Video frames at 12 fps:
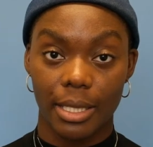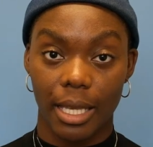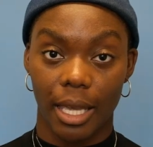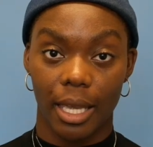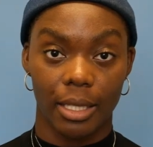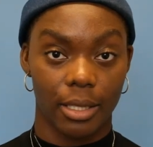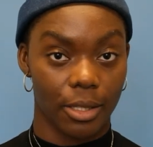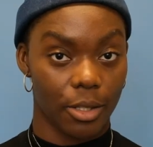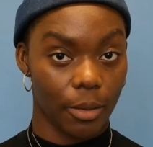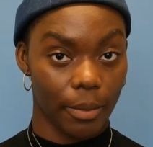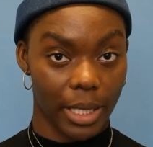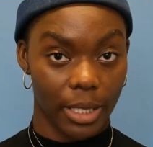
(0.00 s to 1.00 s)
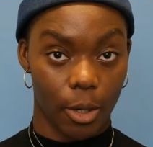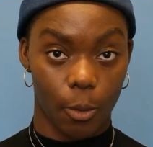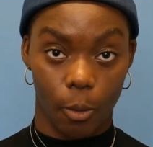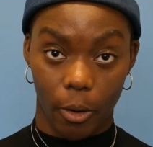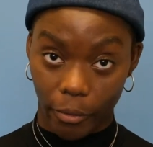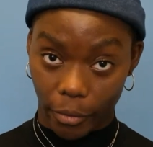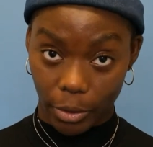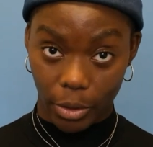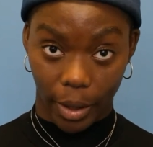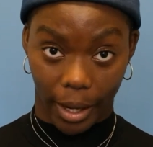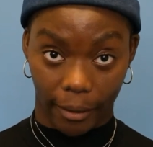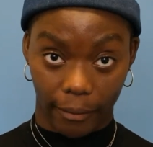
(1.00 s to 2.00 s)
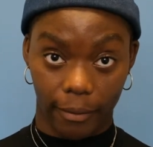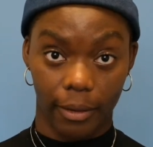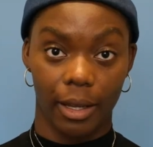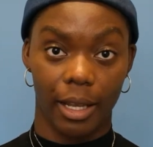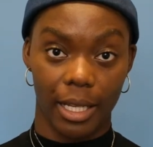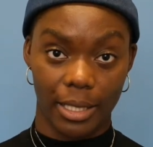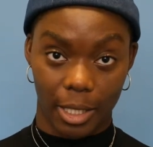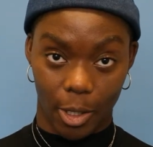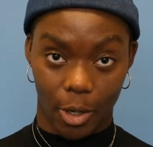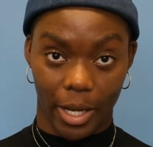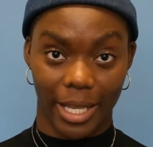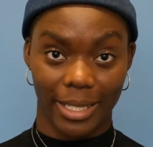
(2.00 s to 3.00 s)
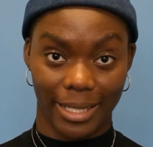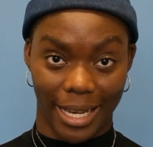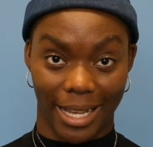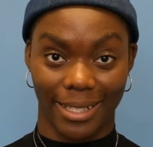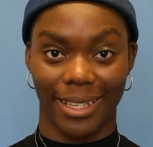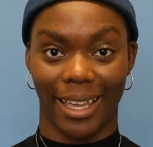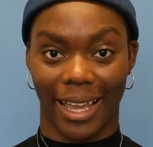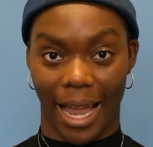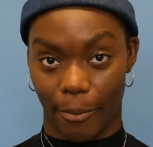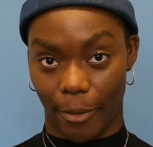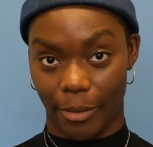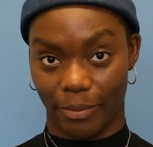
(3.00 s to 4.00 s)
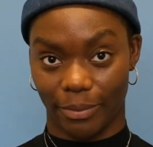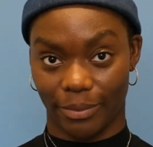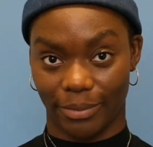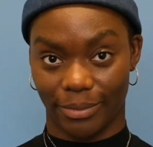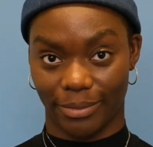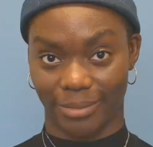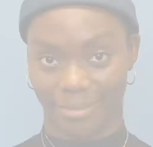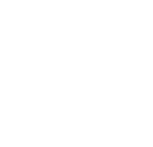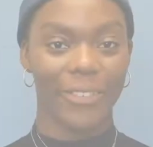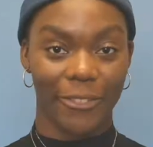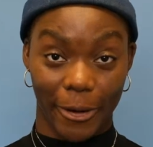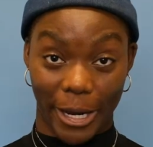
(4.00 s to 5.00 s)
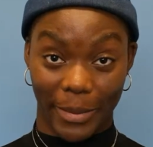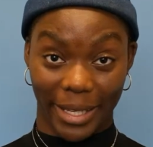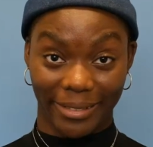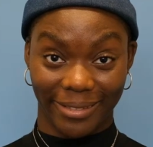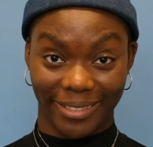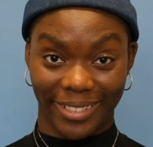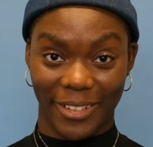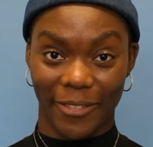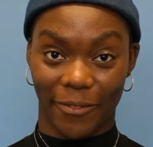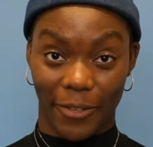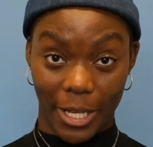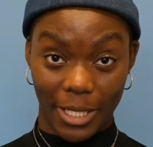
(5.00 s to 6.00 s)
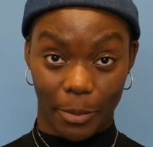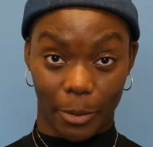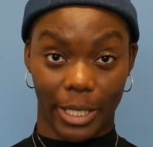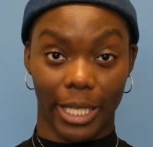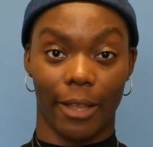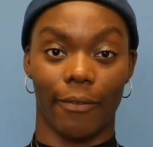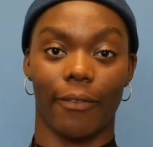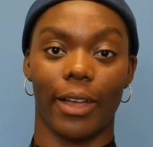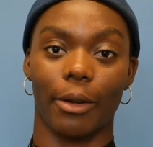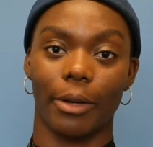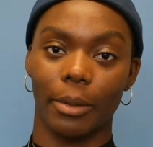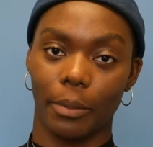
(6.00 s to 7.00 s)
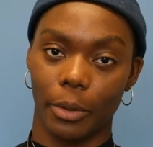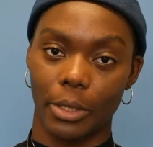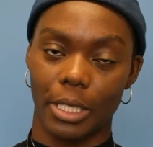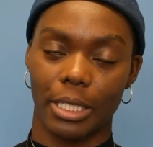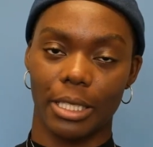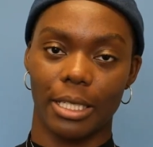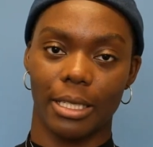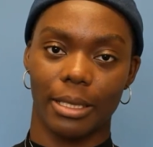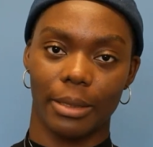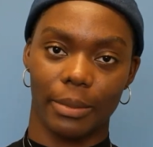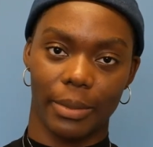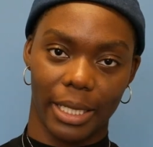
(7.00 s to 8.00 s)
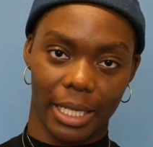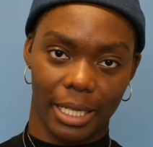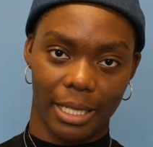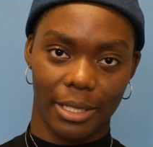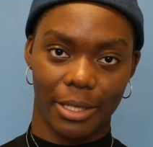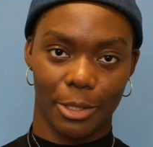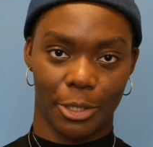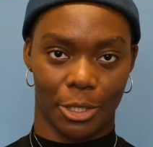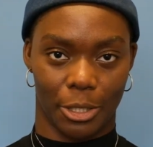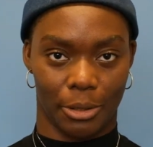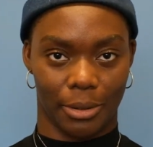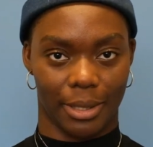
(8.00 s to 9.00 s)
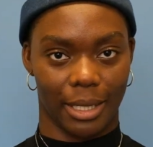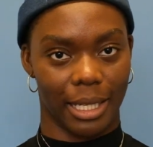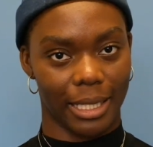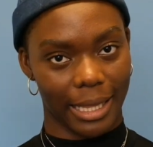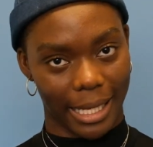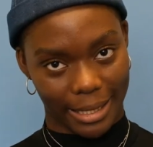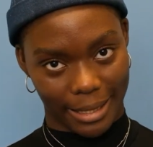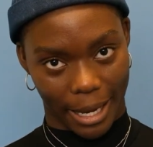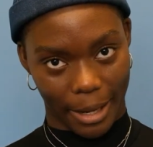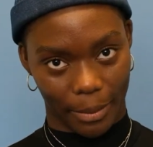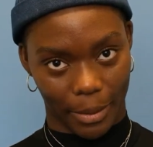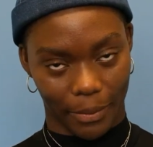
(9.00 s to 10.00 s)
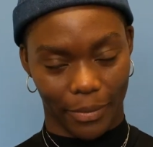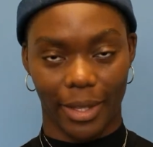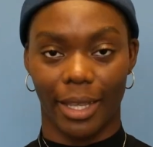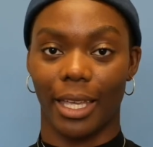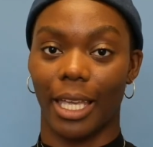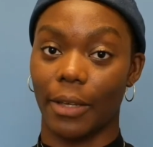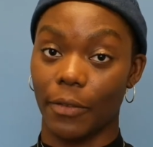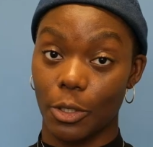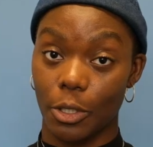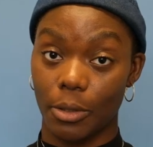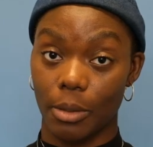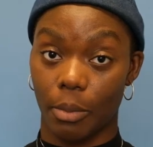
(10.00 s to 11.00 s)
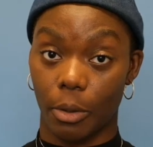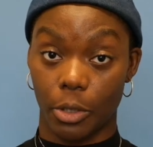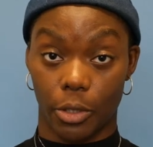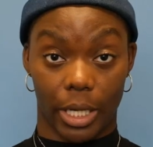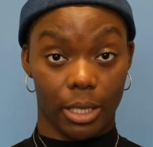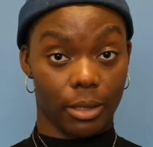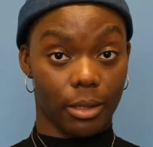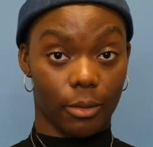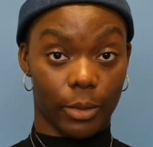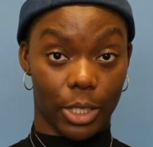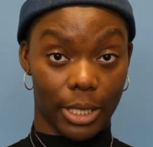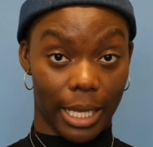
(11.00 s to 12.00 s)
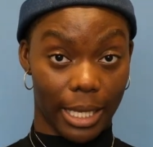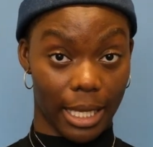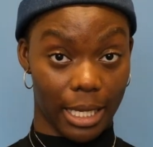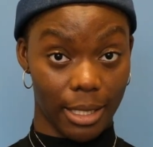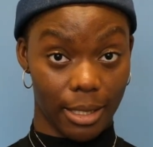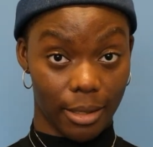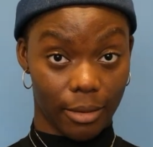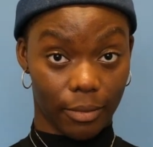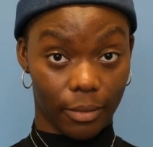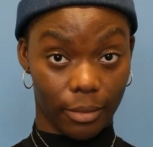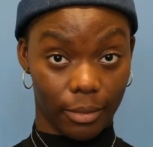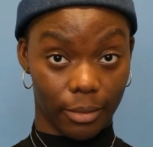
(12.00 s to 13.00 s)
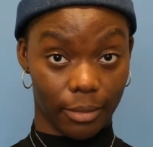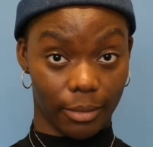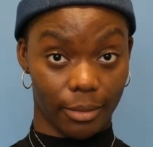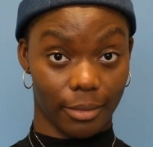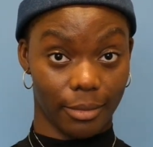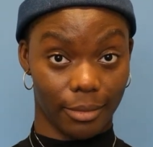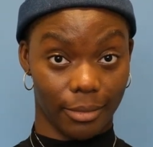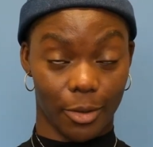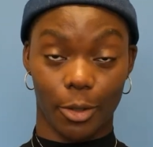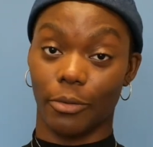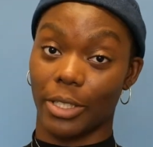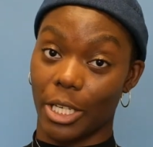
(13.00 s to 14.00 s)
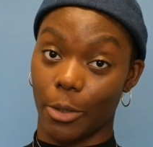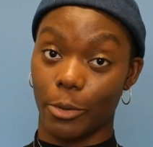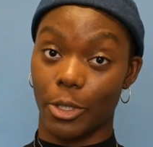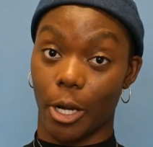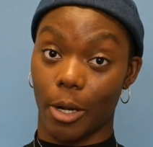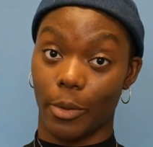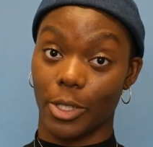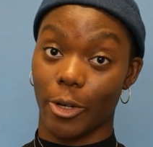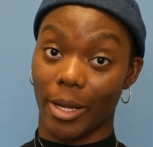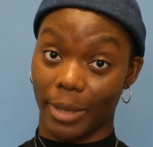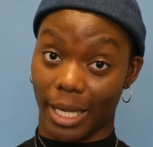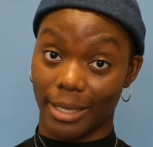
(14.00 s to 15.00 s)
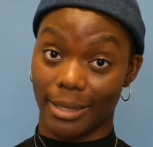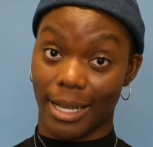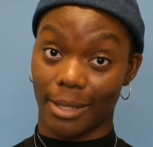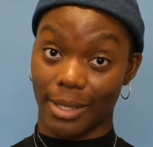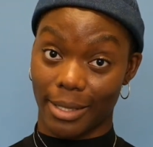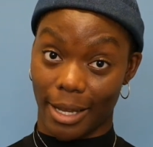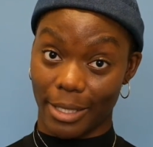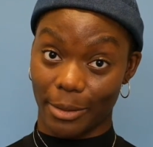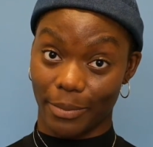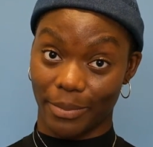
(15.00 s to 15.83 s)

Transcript: say it does not matter what phone you have as long as it has a camera. Framing. First point, and very important, please shoot in landscape. If you shoot in portrait, which is like this, your video will show up with tram lines down the side.